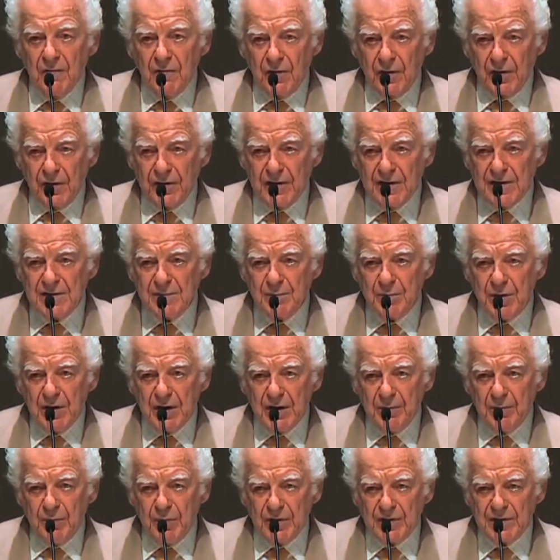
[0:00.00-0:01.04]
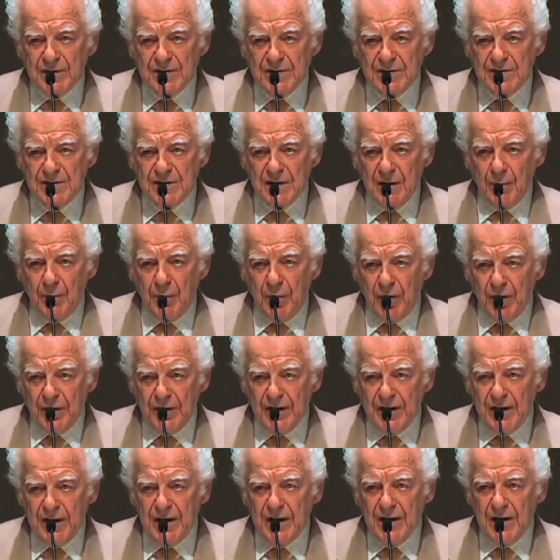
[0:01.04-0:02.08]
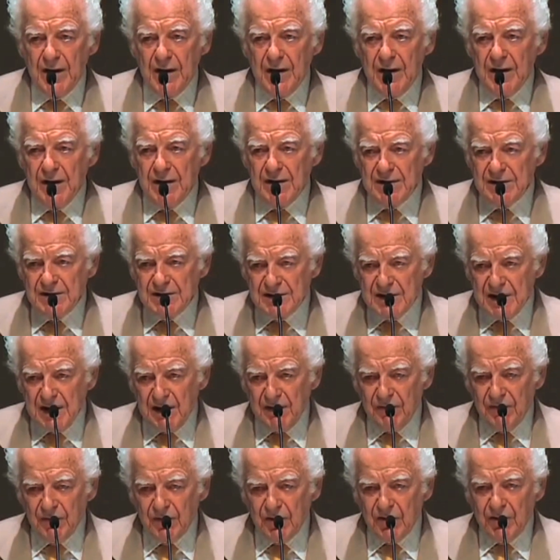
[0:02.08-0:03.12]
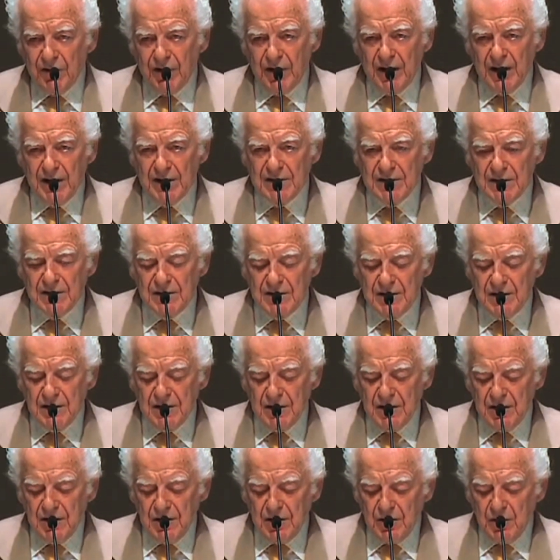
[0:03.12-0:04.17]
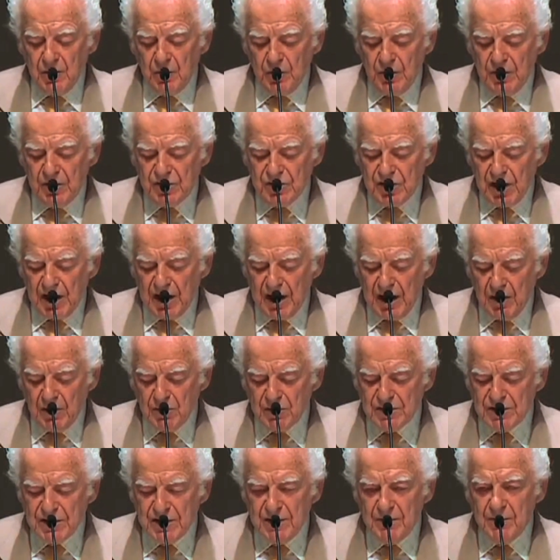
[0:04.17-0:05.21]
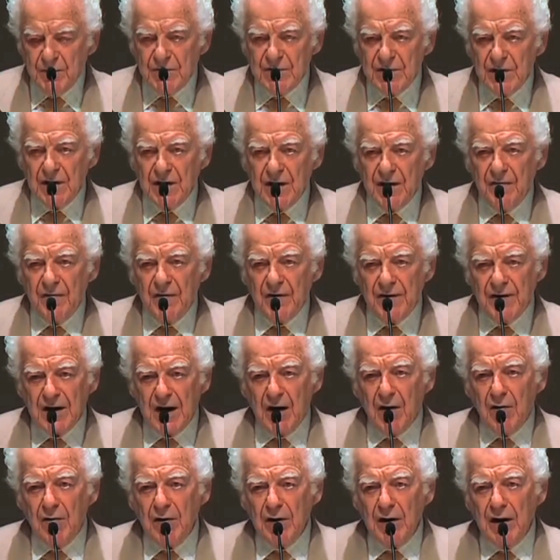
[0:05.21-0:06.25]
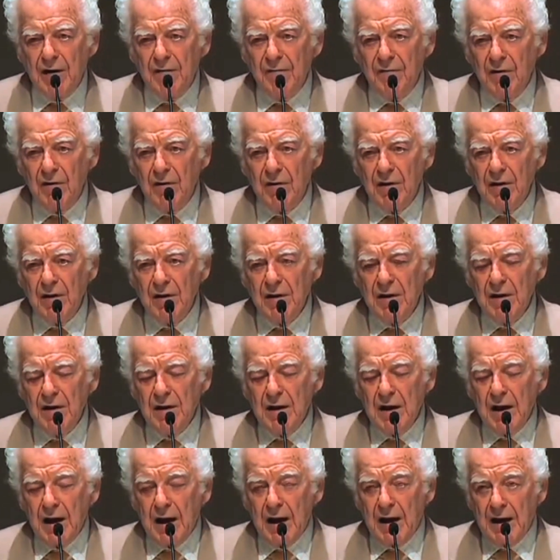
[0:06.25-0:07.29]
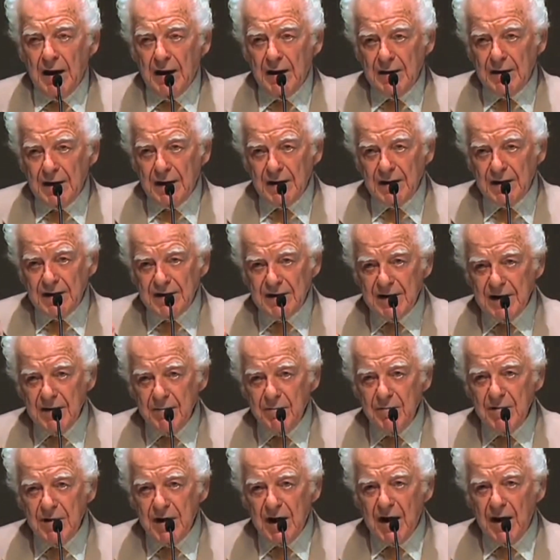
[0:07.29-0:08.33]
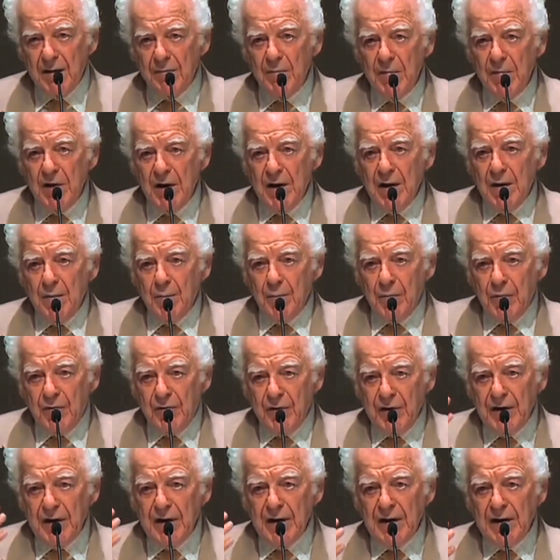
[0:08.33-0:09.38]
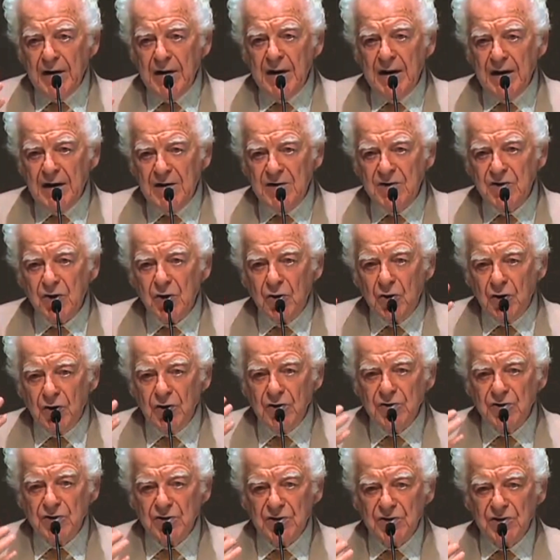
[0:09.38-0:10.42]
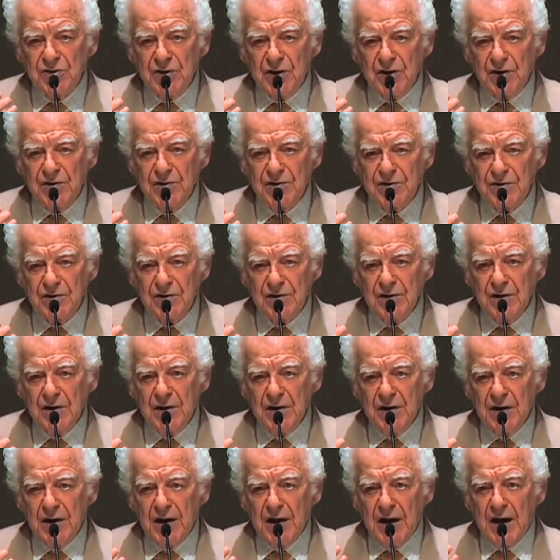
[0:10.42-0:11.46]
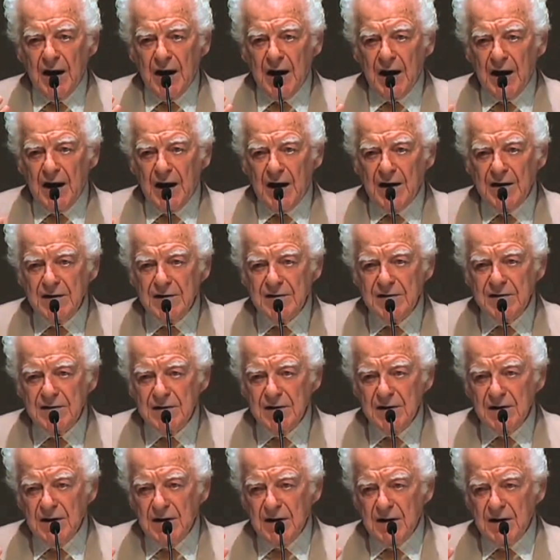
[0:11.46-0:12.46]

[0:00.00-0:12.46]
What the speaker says: for this purpose, a body self-created which allows him to live at our level and at the same time bring in his consciousness as